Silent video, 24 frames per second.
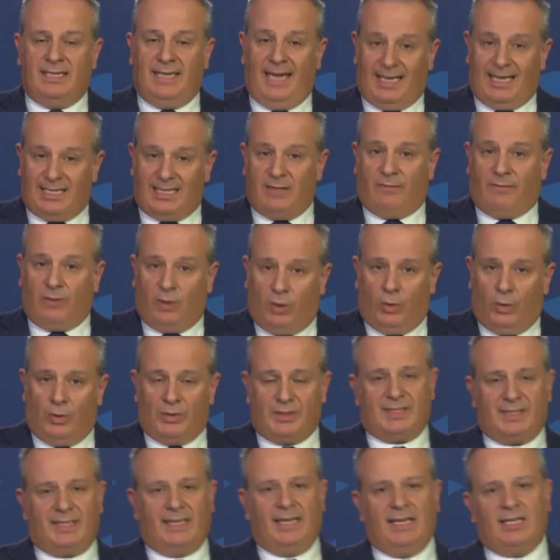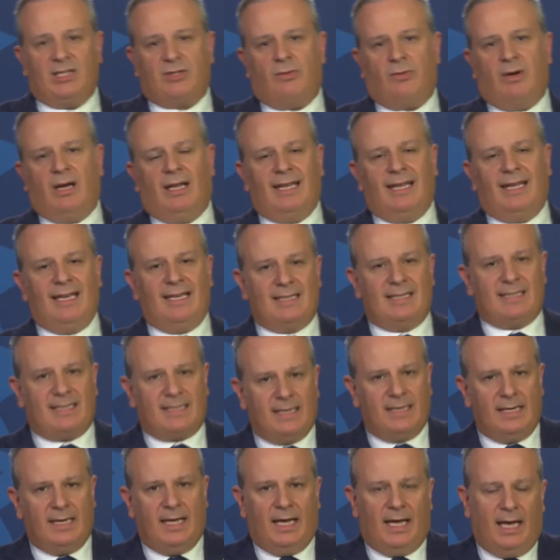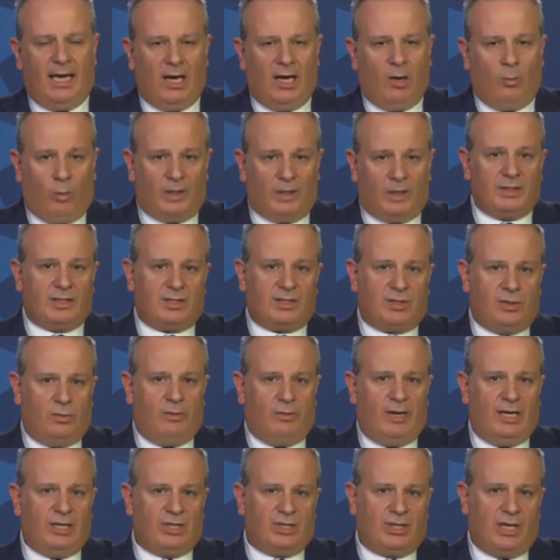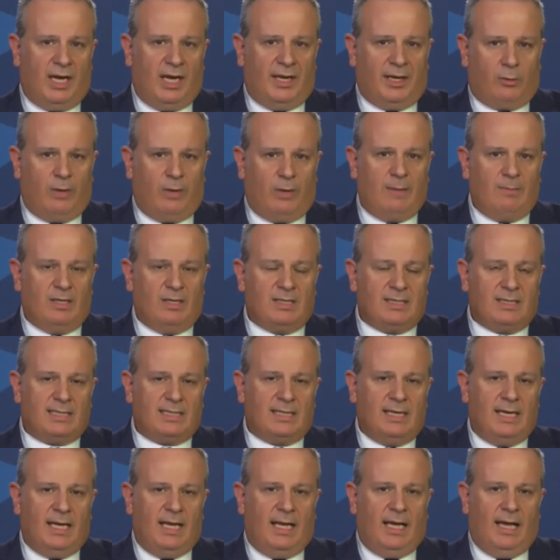Yes, of course, Israel wants to reach an agreement,